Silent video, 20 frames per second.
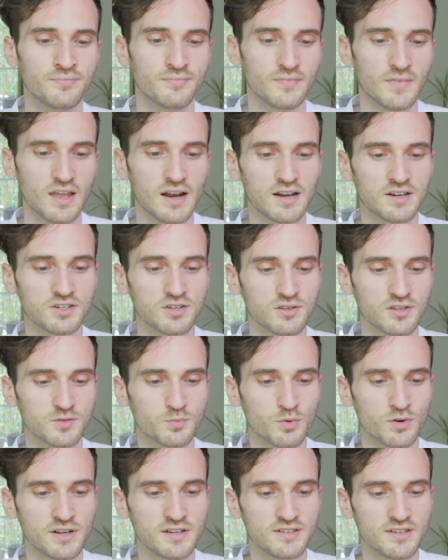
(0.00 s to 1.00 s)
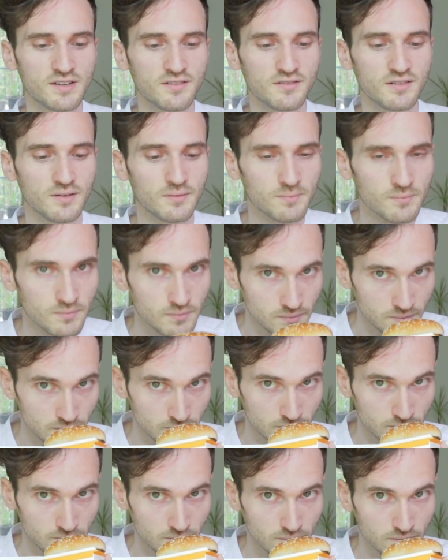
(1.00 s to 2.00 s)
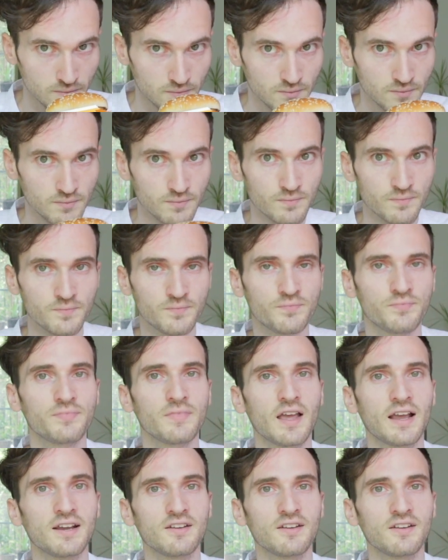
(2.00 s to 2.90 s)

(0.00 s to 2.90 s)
That actually looks pretty decent. I